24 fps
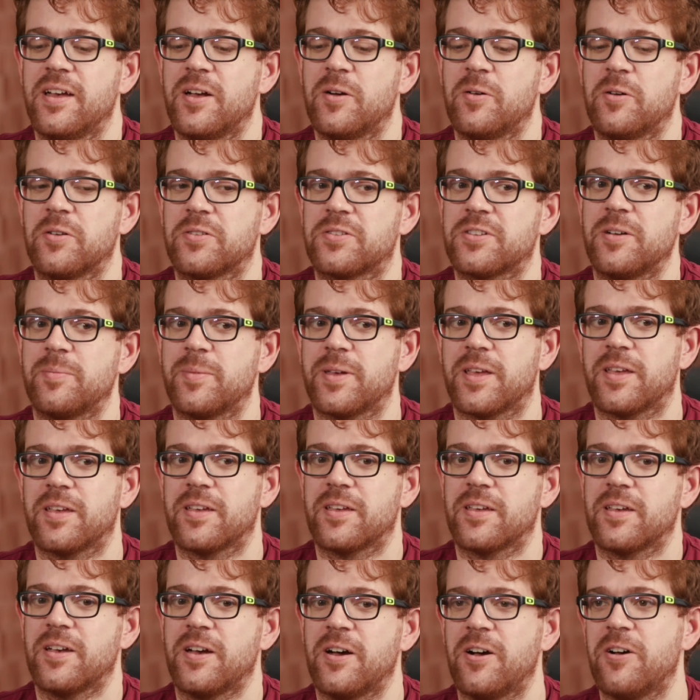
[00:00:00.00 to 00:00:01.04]
Whereas coming
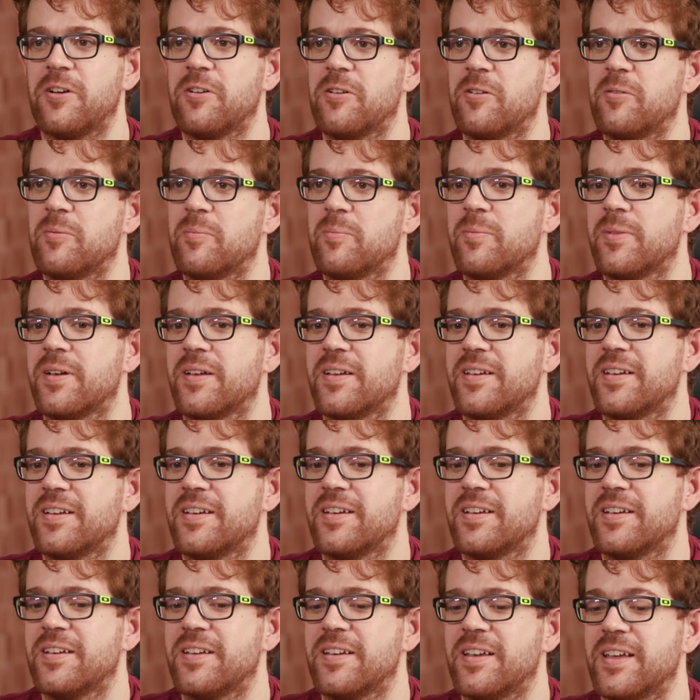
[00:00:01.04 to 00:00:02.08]
home,
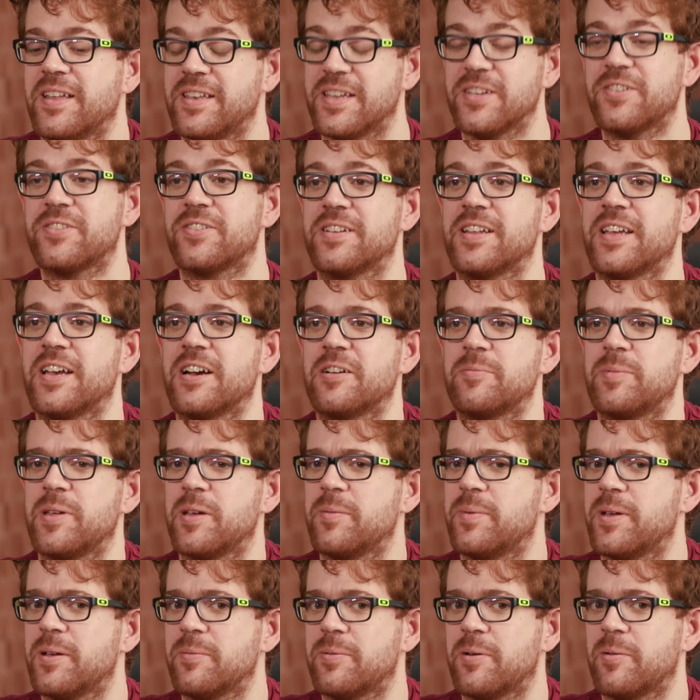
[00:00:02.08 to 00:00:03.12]
initially I'd be
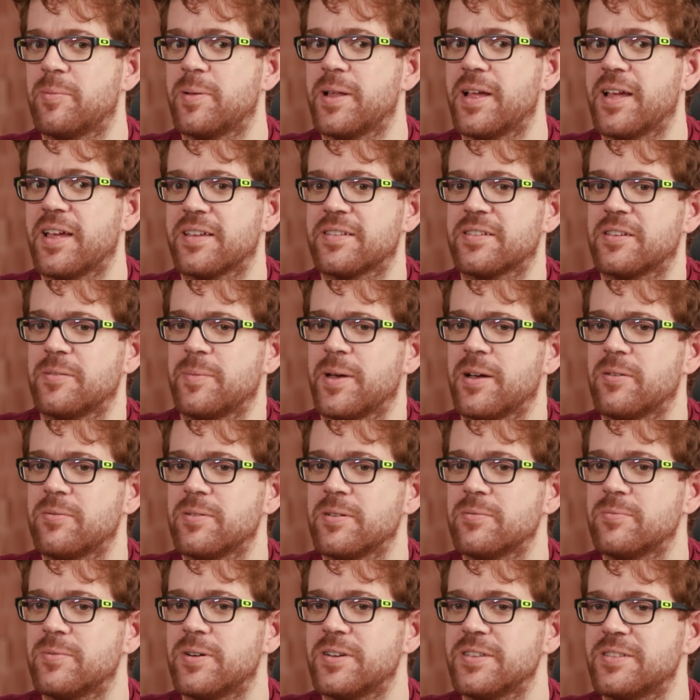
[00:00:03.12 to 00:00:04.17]
a bit perplexed about,
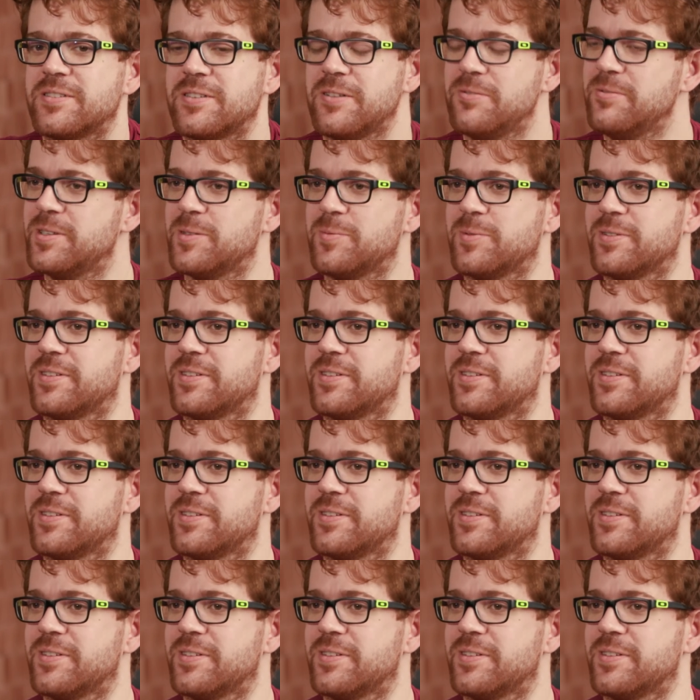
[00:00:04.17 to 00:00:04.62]
well, why don't you